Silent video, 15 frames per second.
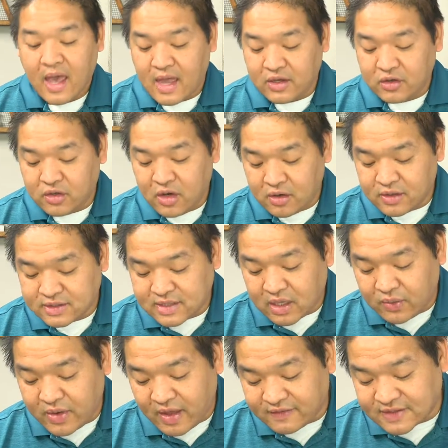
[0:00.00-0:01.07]
And you notice
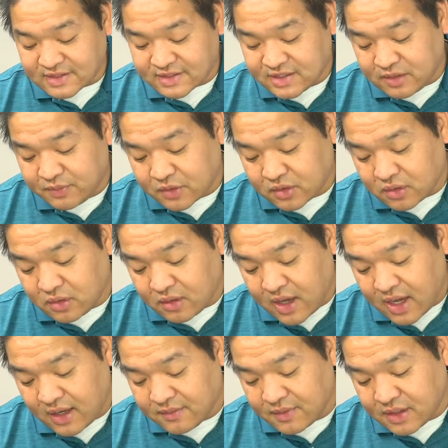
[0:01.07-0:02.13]
that we have a steeper
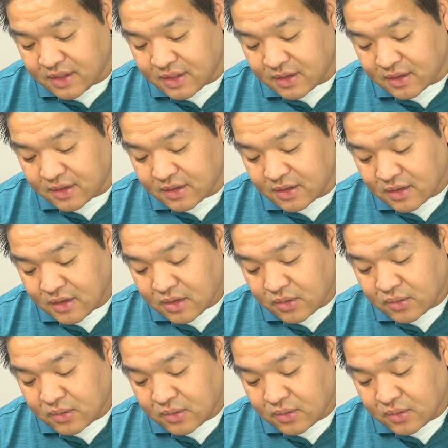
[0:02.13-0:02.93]
climb here